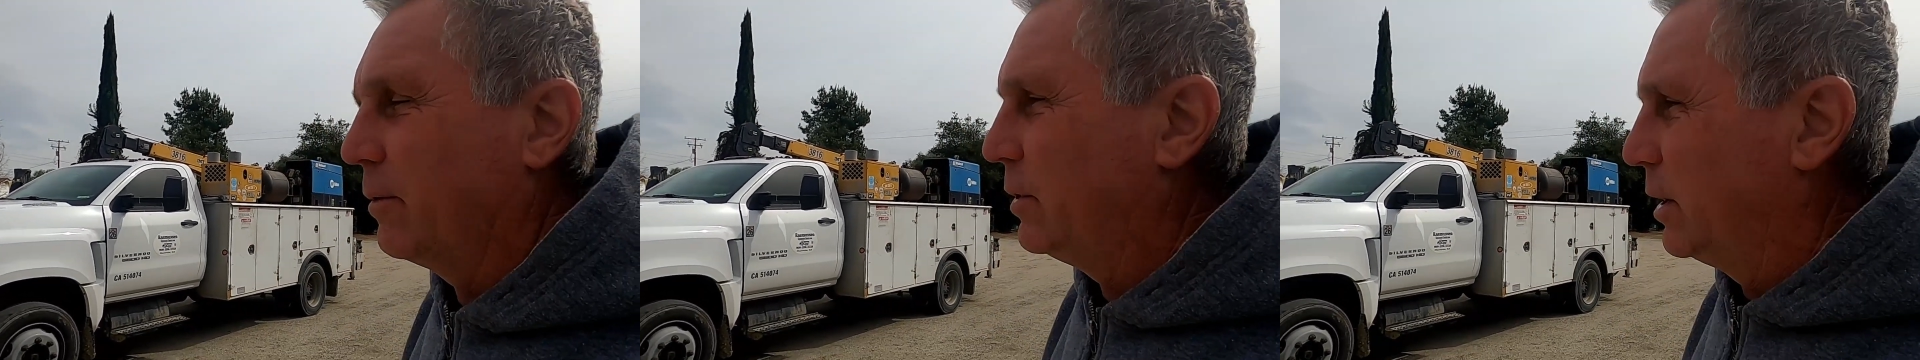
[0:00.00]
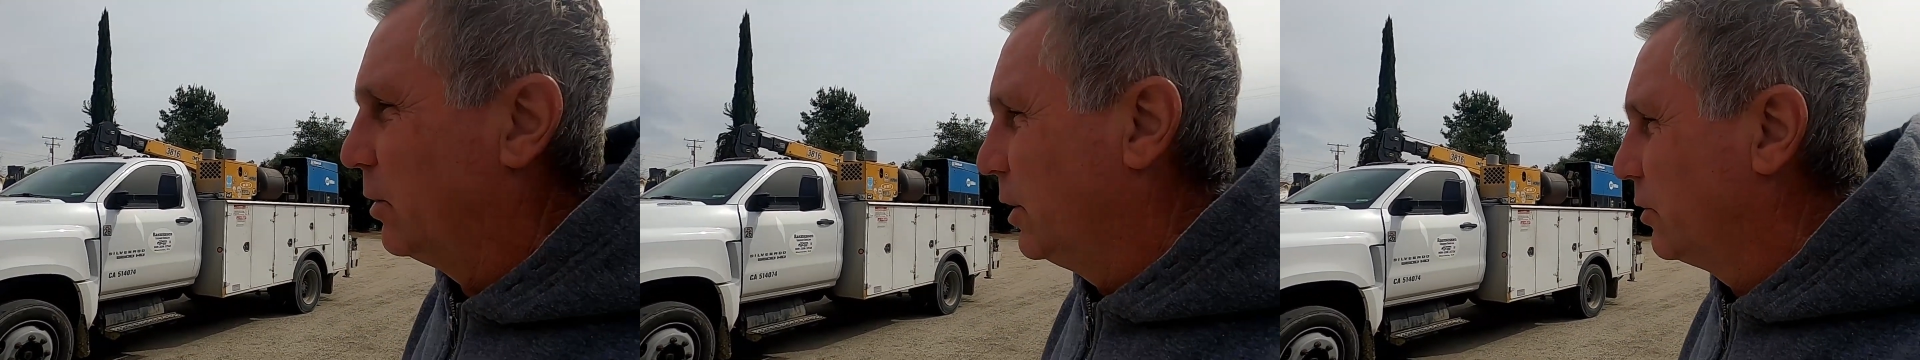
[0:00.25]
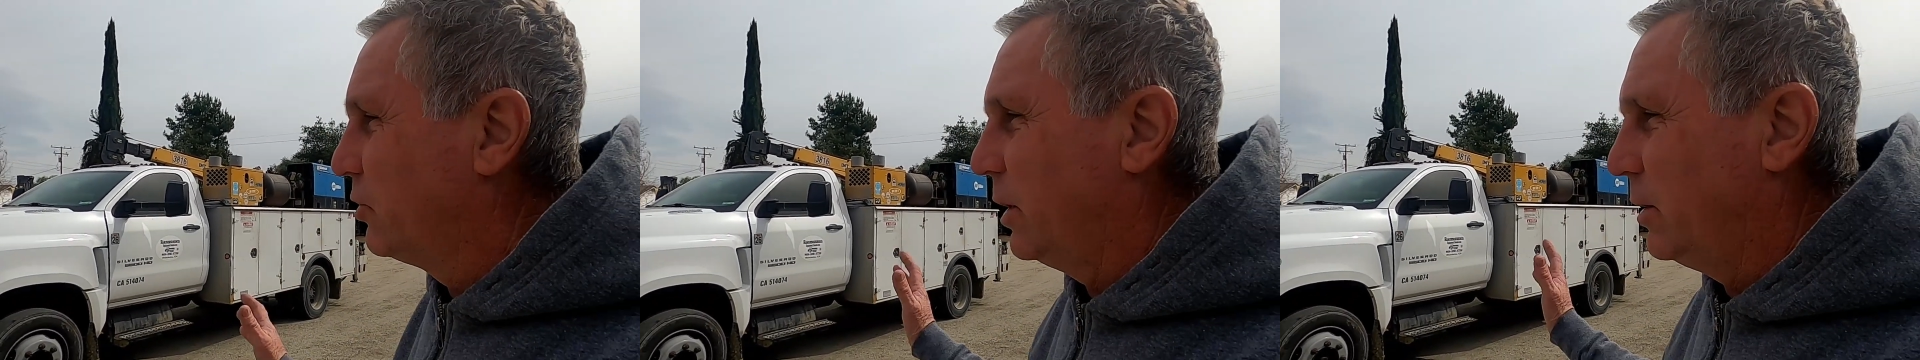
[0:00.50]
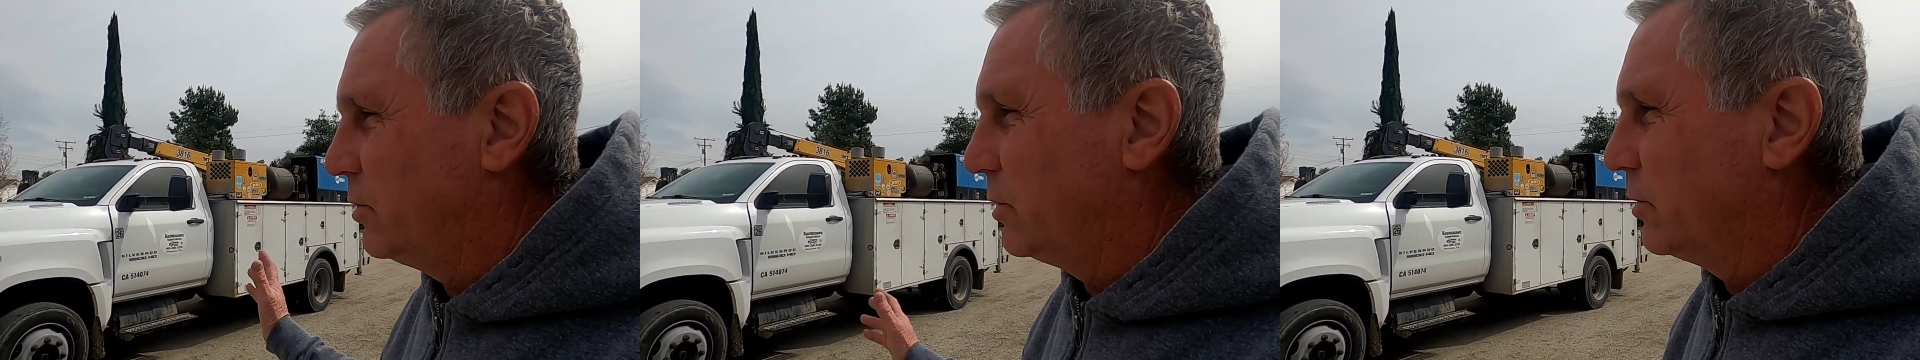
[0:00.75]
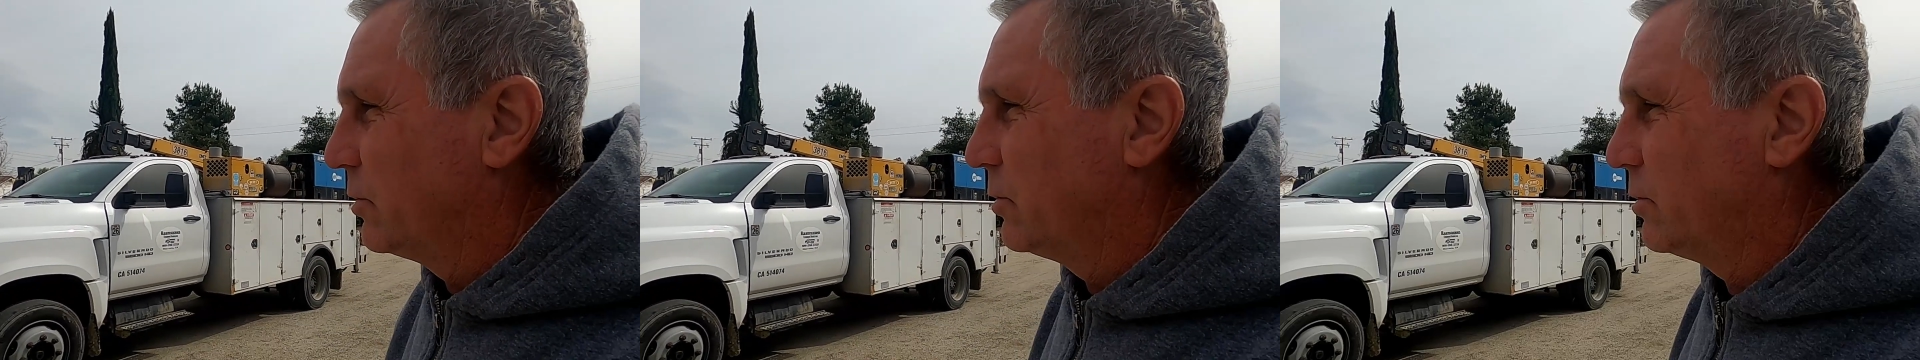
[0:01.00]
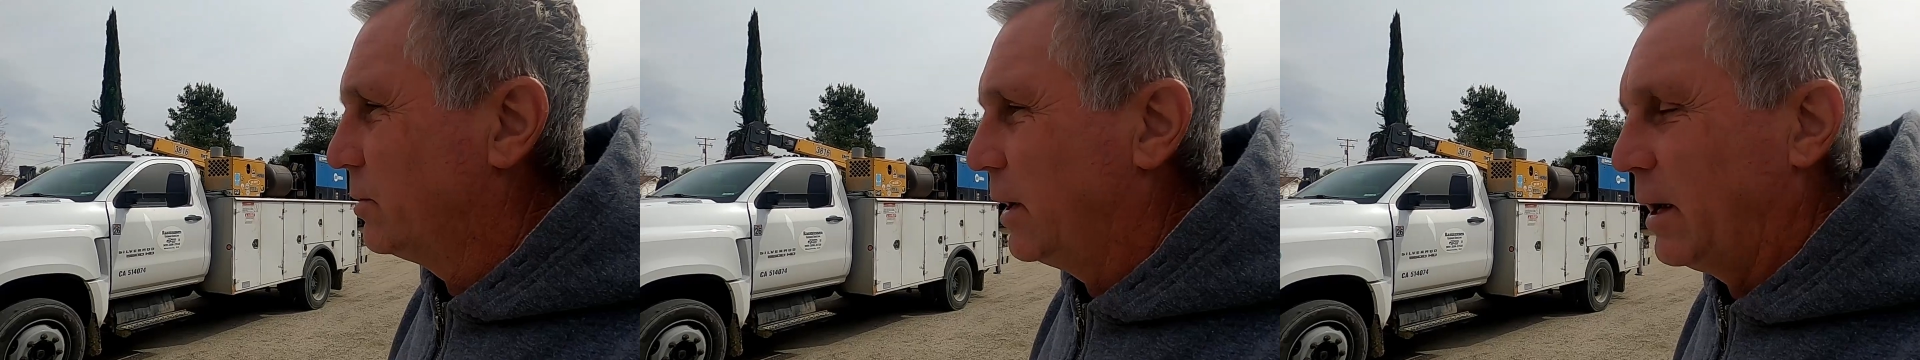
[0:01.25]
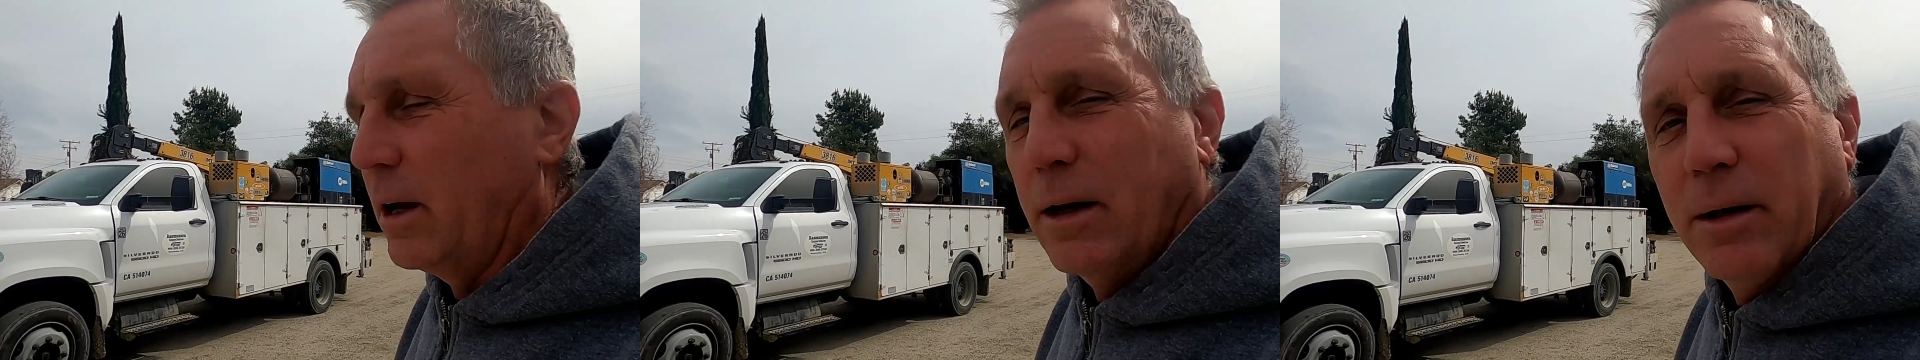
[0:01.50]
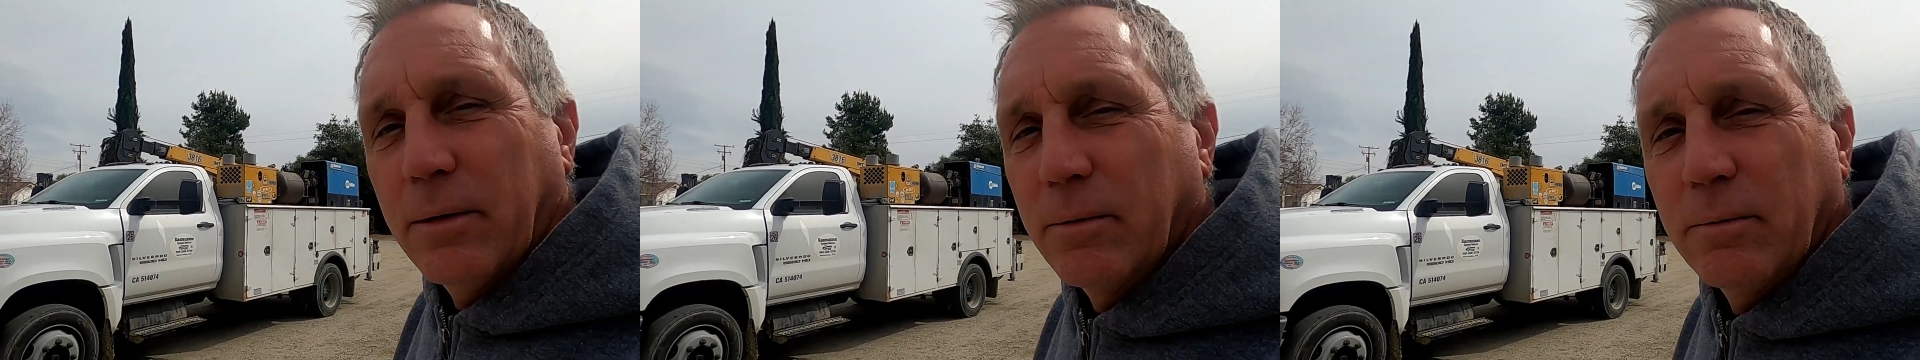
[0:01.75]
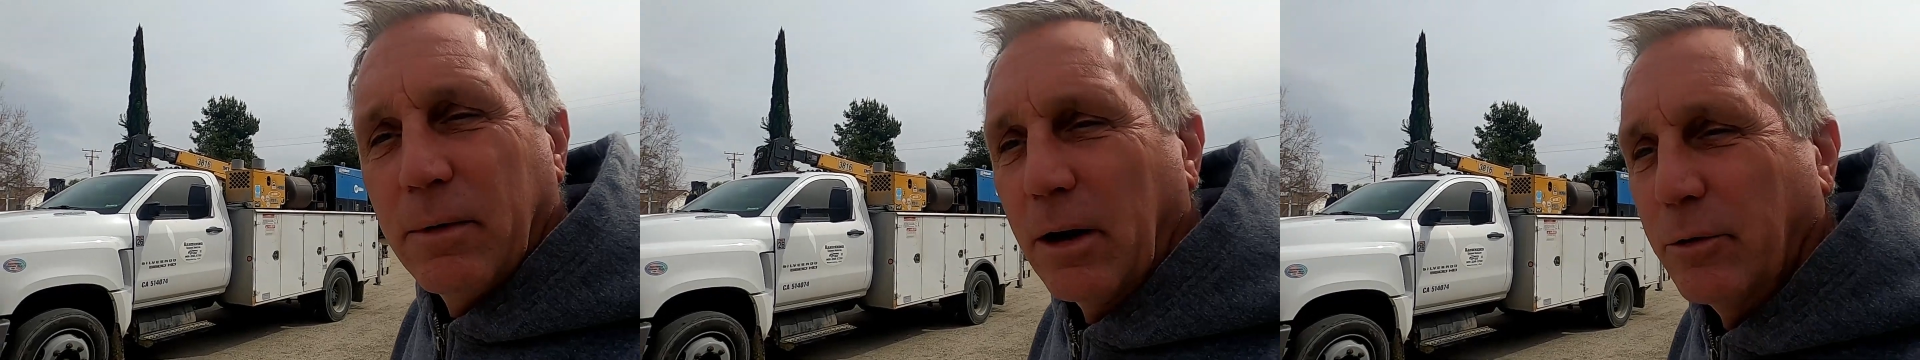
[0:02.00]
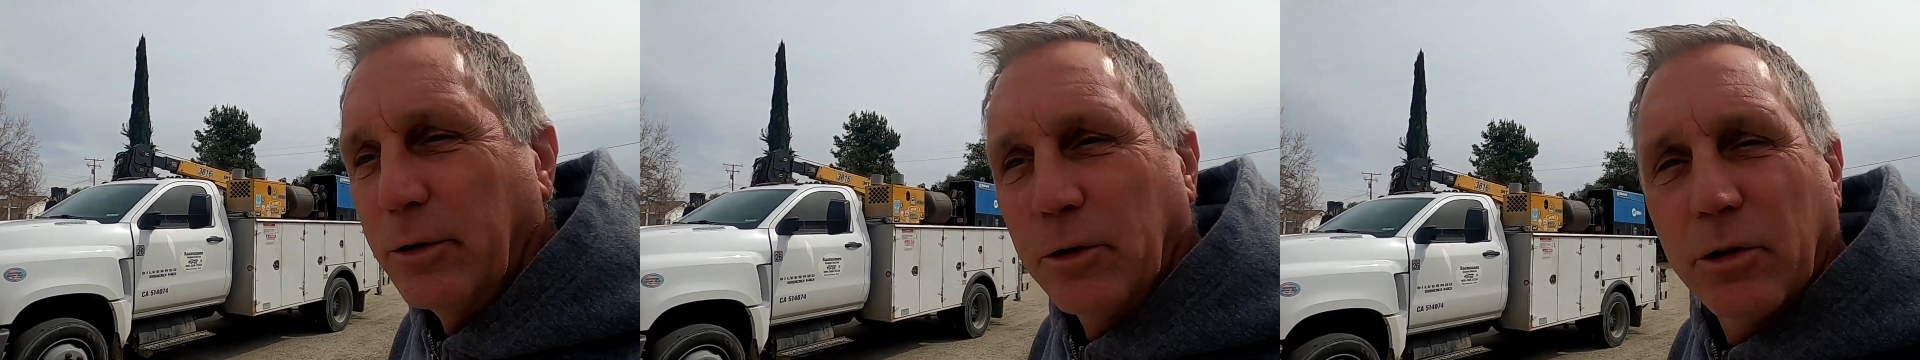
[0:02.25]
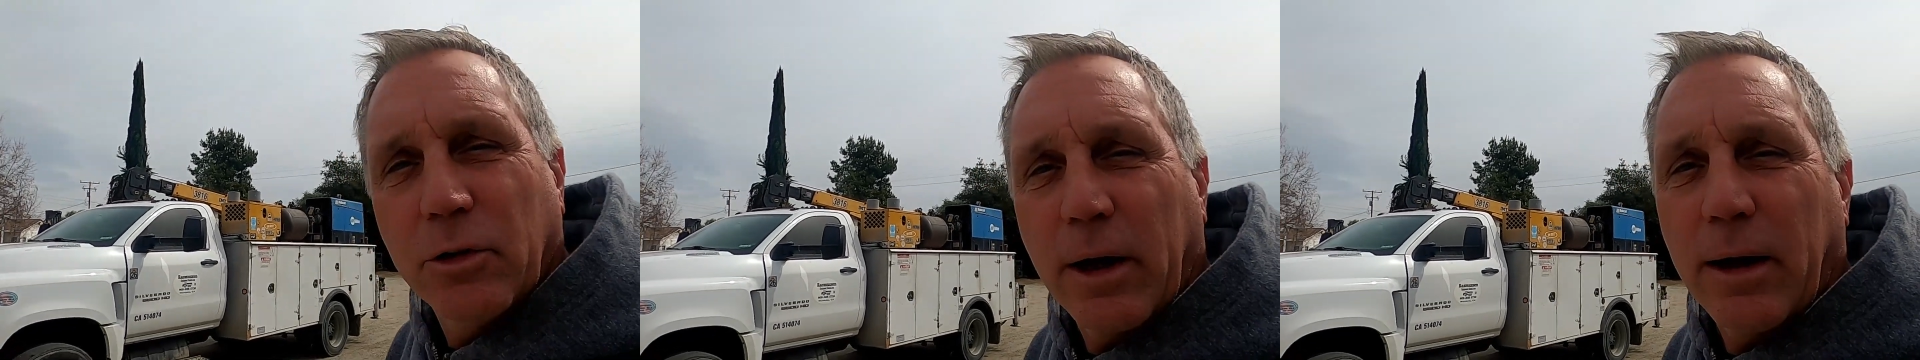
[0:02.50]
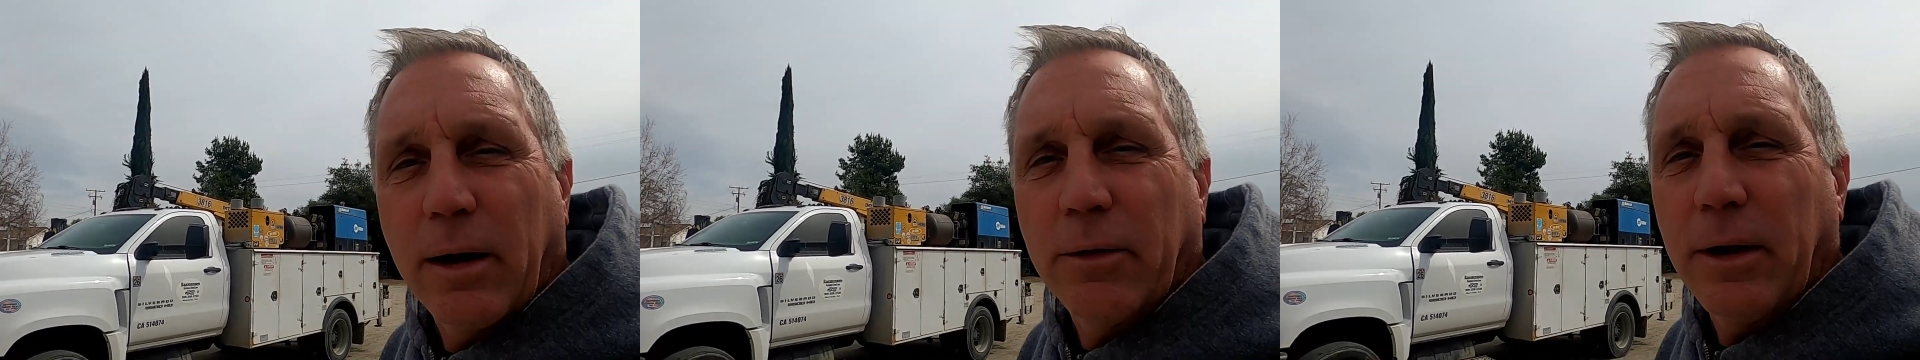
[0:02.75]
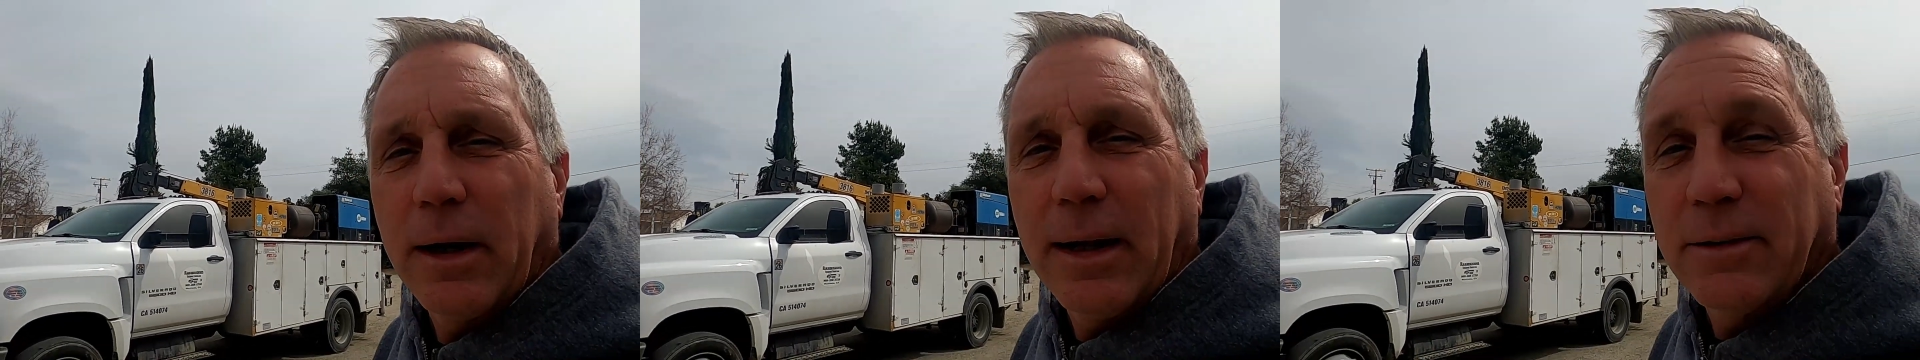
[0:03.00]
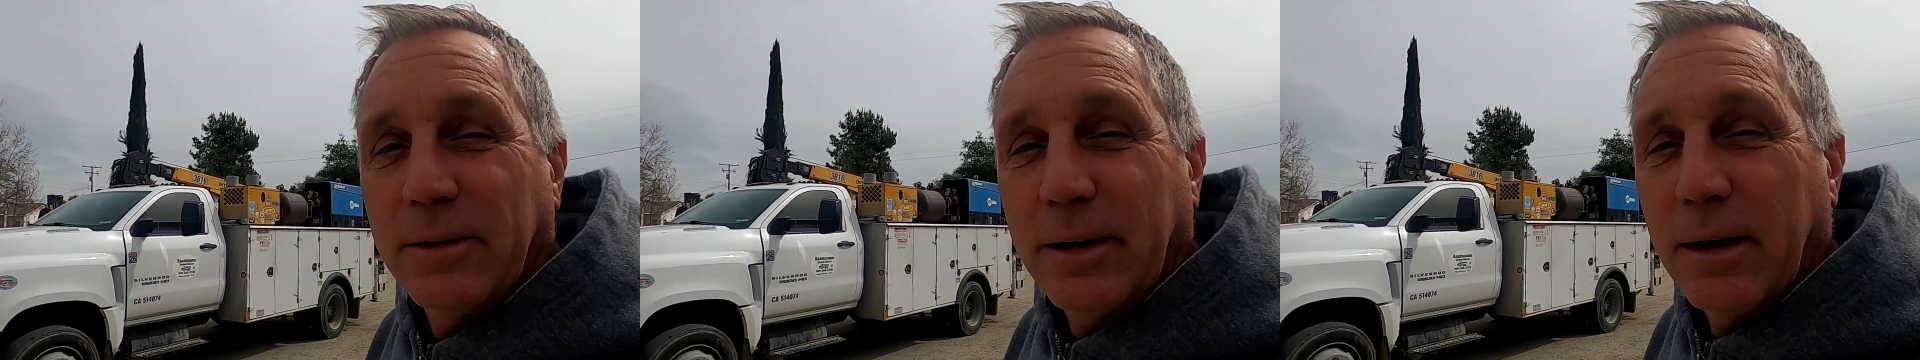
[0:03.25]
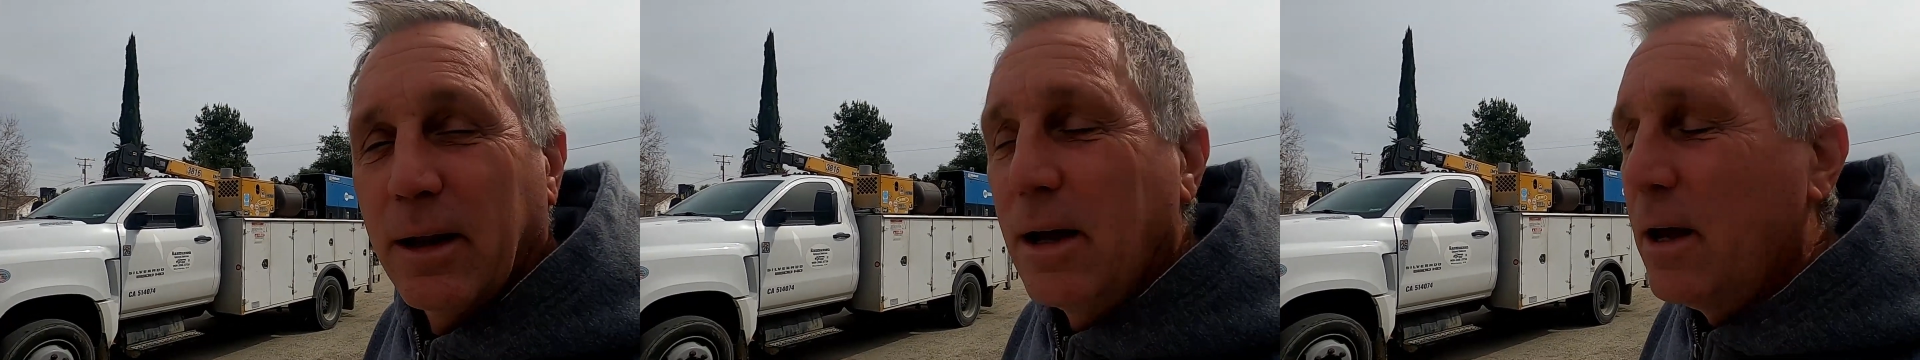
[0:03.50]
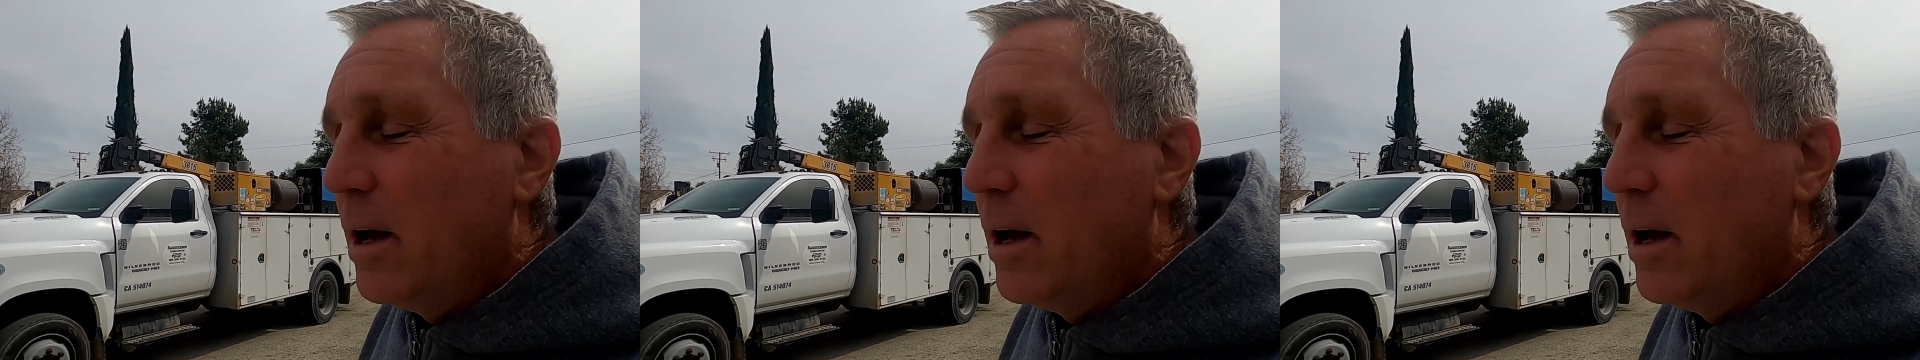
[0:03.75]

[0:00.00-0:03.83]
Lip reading: I've done oil changes and air filters, that kind of thing, and that's it.